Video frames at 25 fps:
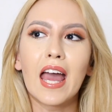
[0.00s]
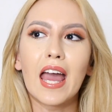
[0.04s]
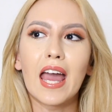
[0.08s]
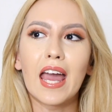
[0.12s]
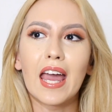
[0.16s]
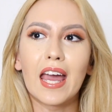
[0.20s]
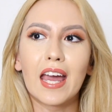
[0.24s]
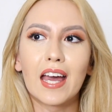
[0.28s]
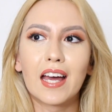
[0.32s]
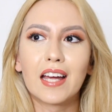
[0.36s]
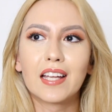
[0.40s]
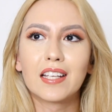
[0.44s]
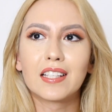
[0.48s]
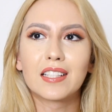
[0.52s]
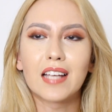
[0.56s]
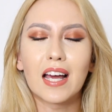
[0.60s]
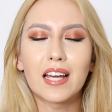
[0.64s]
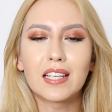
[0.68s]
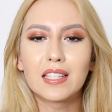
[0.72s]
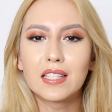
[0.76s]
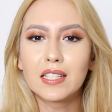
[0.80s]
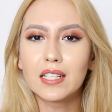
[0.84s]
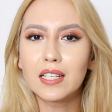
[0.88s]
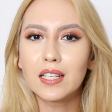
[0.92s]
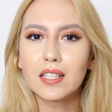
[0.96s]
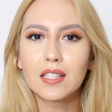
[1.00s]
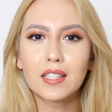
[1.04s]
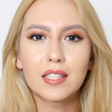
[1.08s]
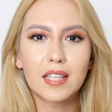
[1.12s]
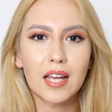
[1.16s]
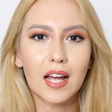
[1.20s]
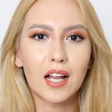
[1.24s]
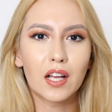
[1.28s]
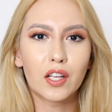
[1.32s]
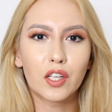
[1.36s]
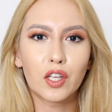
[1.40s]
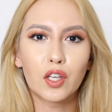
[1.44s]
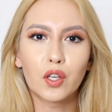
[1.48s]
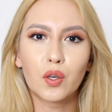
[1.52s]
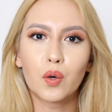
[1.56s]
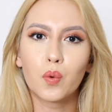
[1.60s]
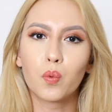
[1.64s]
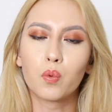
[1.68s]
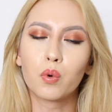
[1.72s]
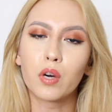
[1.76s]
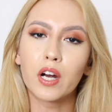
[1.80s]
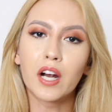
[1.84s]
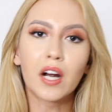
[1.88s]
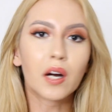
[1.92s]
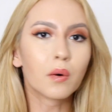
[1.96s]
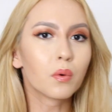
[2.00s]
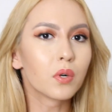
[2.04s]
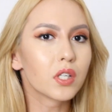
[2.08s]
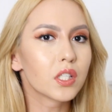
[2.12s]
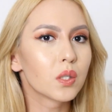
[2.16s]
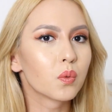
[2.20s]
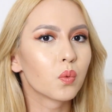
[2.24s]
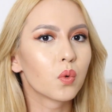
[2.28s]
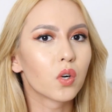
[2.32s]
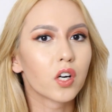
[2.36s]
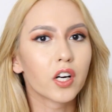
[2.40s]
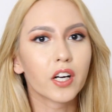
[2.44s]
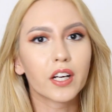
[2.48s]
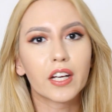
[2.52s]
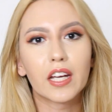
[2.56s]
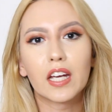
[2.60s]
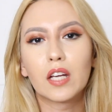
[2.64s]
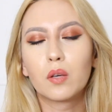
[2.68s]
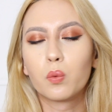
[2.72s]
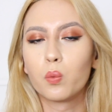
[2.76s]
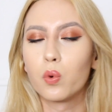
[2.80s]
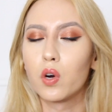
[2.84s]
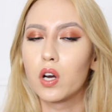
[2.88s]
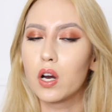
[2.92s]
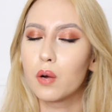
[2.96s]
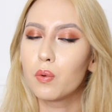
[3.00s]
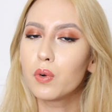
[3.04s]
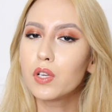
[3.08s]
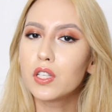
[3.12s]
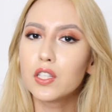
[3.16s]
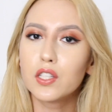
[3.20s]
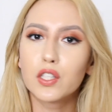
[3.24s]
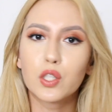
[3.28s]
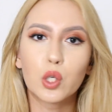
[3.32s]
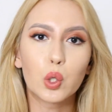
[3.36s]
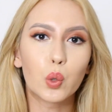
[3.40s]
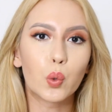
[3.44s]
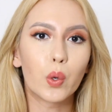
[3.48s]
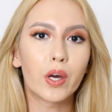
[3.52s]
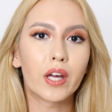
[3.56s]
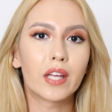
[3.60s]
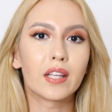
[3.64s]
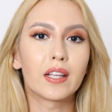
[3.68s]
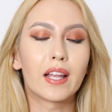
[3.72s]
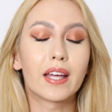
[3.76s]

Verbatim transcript: and I didn't tell you where I was working, what I was doing.